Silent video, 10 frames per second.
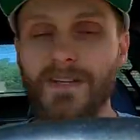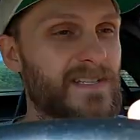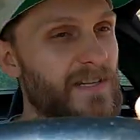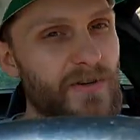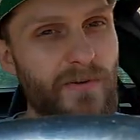
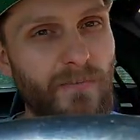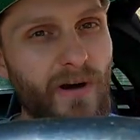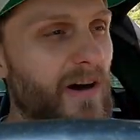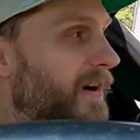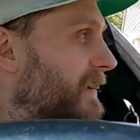It's a new
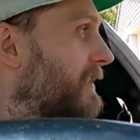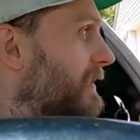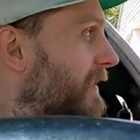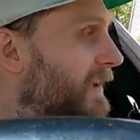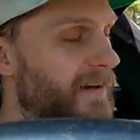mod.
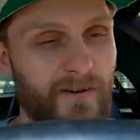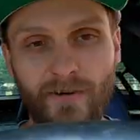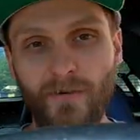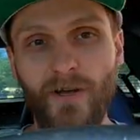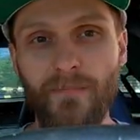I
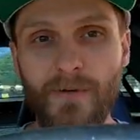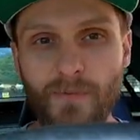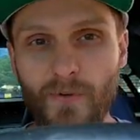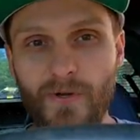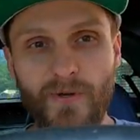heard a lot of
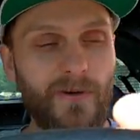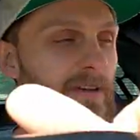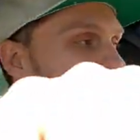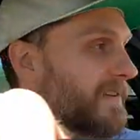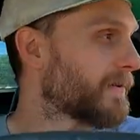people are
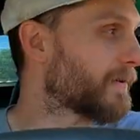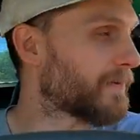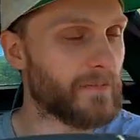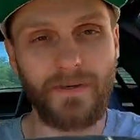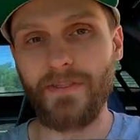doing it,
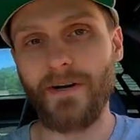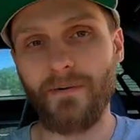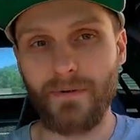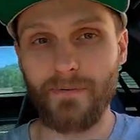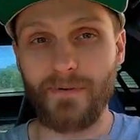so we
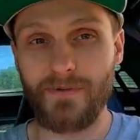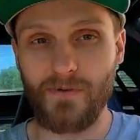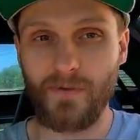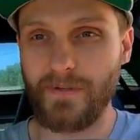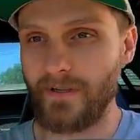thought we would
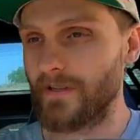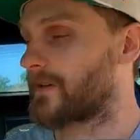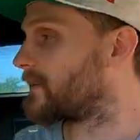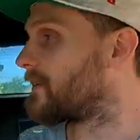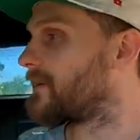join them
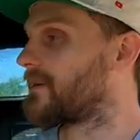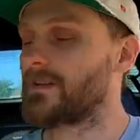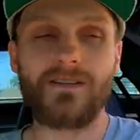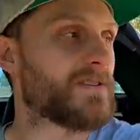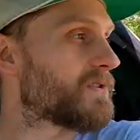
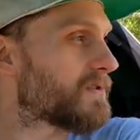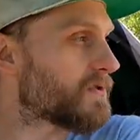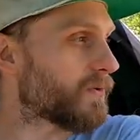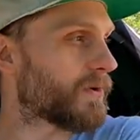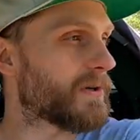
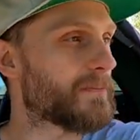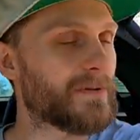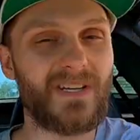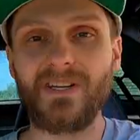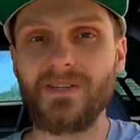
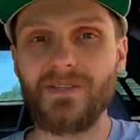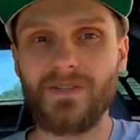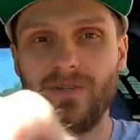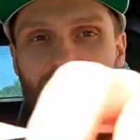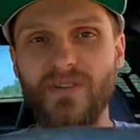
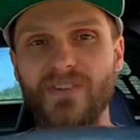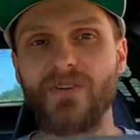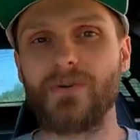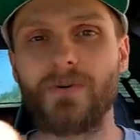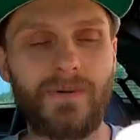and do it
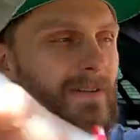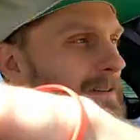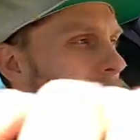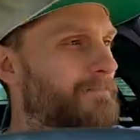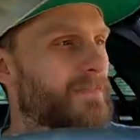too.
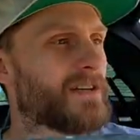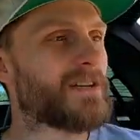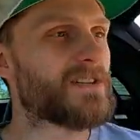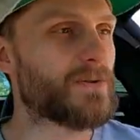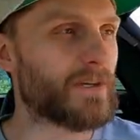
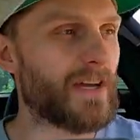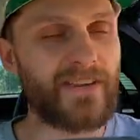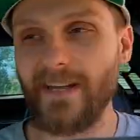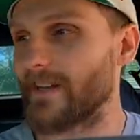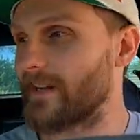So we
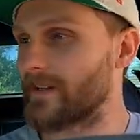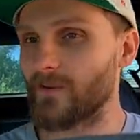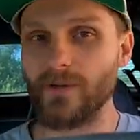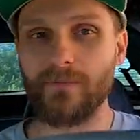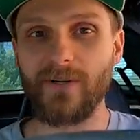got that
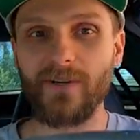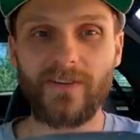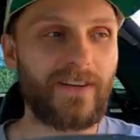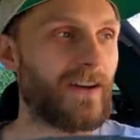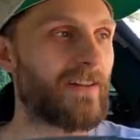dangly
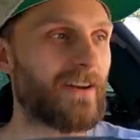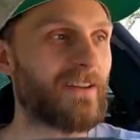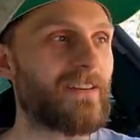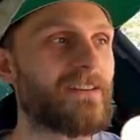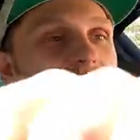mirror. It's kind of
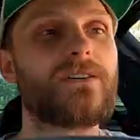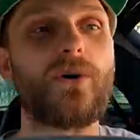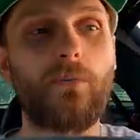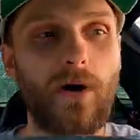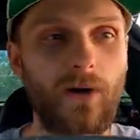like a
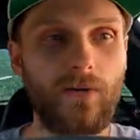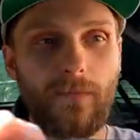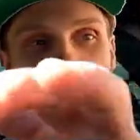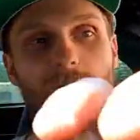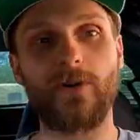disco
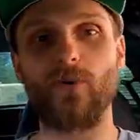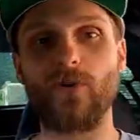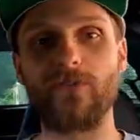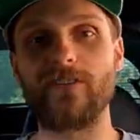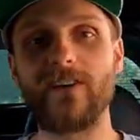ball up in your
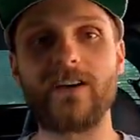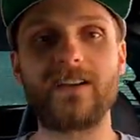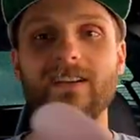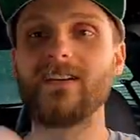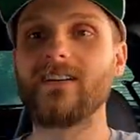Corvette.